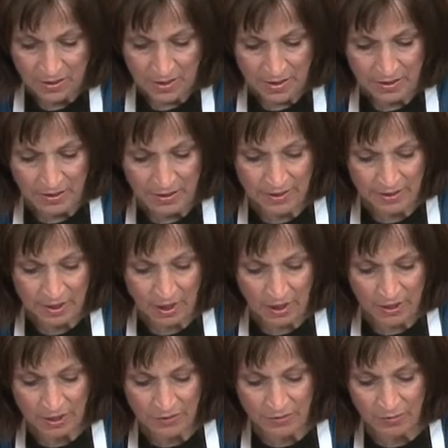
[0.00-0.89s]
and this
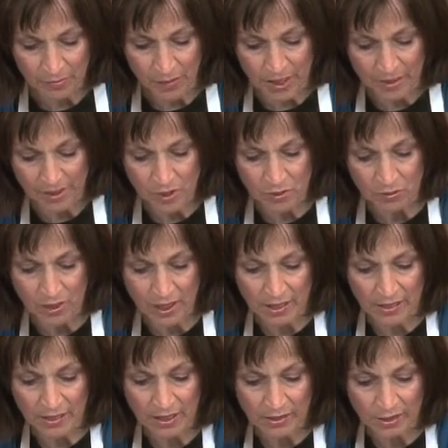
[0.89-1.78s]
calls for
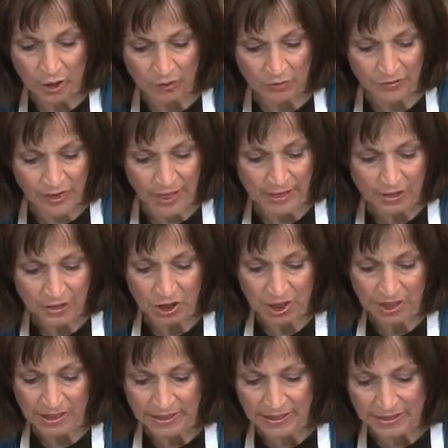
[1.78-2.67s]
mozzarella, a low-fat
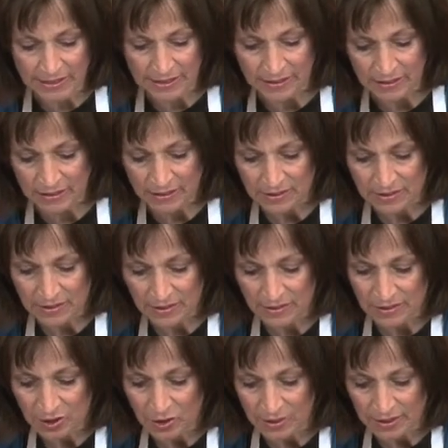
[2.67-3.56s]
cheese,
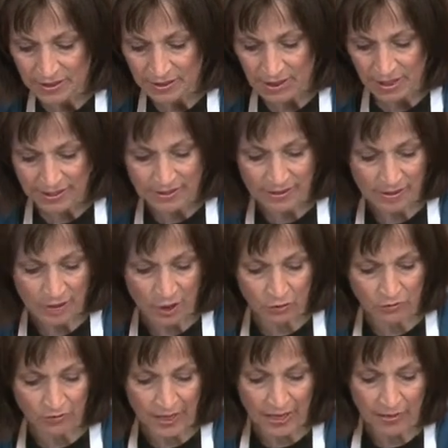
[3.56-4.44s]
so it's a nice
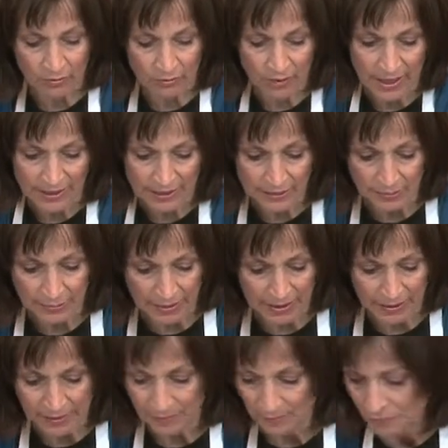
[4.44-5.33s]
low-fat
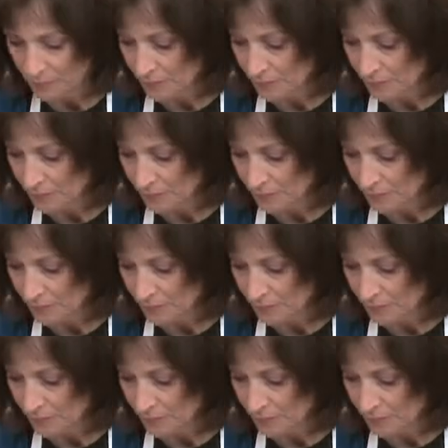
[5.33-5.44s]
recipe.